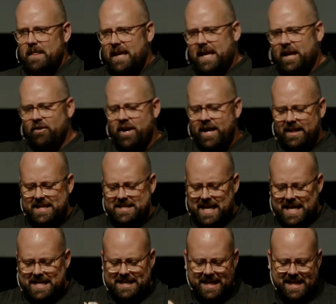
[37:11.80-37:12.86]
hearing these
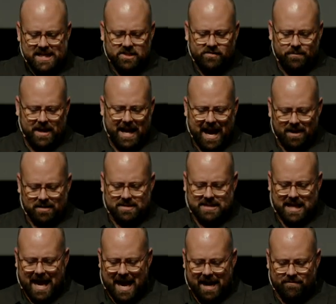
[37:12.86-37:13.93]
ideas from the
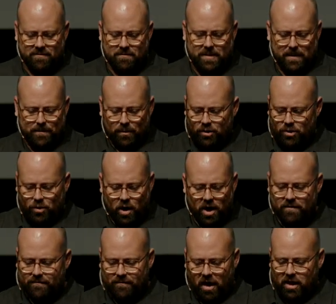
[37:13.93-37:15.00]
outside, from people who
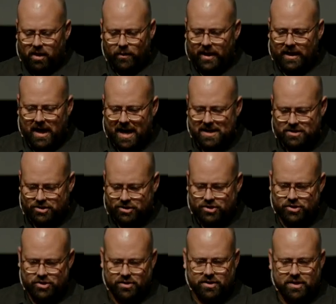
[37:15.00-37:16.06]
aren't following God's
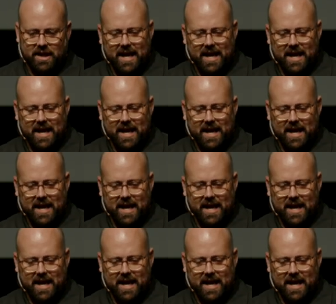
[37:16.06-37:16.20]
truth.